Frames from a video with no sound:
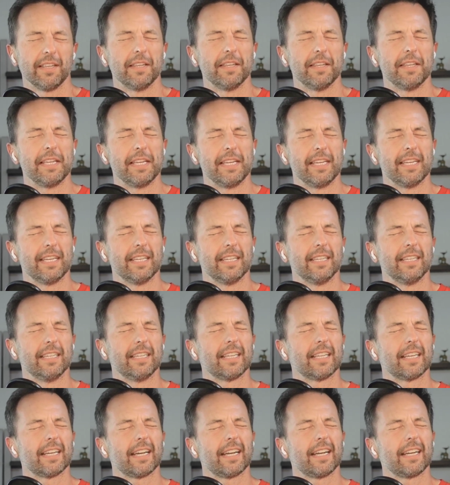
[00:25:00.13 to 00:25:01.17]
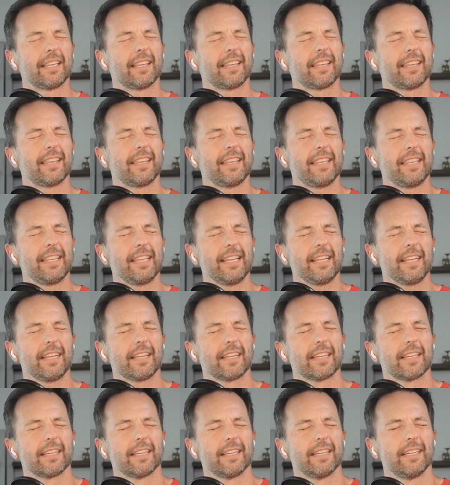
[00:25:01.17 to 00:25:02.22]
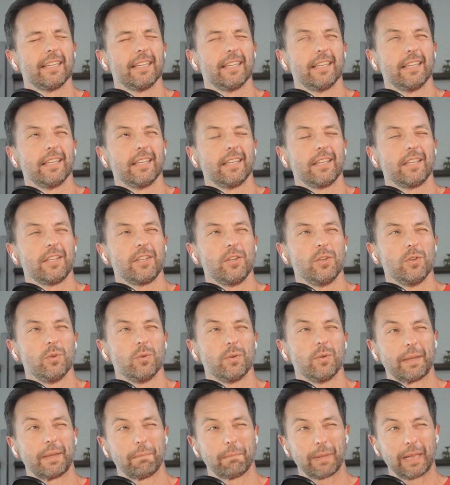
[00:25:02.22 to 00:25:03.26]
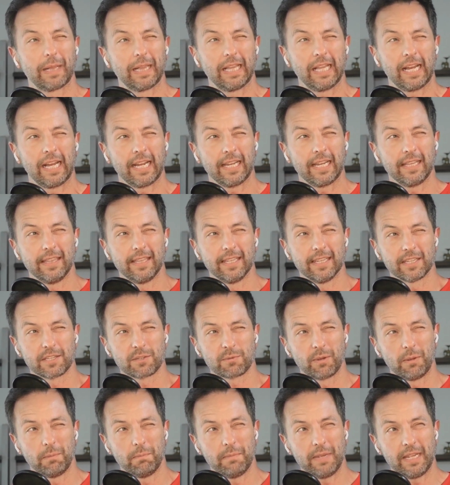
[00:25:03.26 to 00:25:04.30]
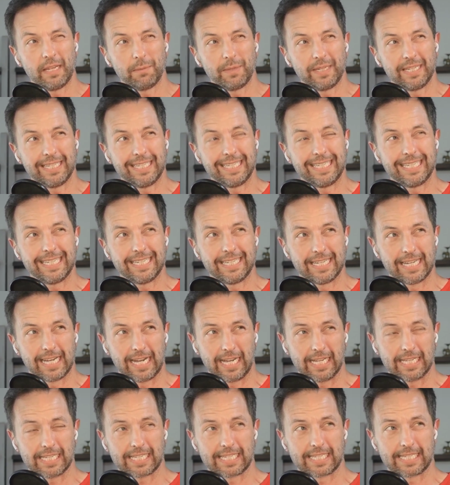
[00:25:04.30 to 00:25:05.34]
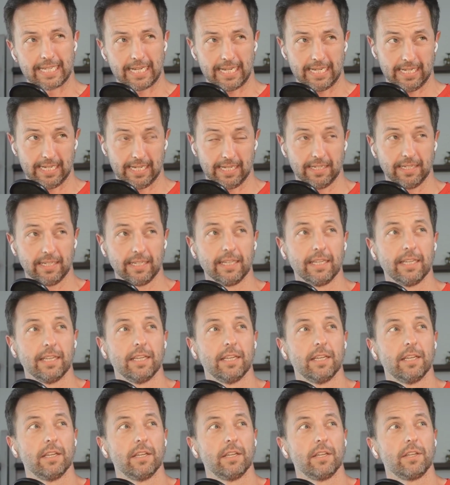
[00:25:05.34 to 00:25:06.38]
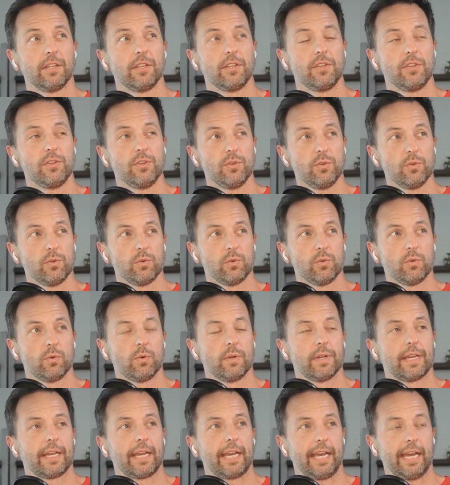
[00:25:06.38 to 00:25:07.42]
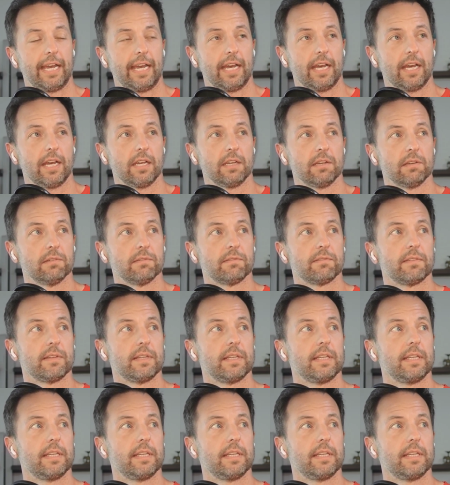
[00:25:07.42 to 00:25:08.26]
then I think you implied this, but maybe did not say it. You have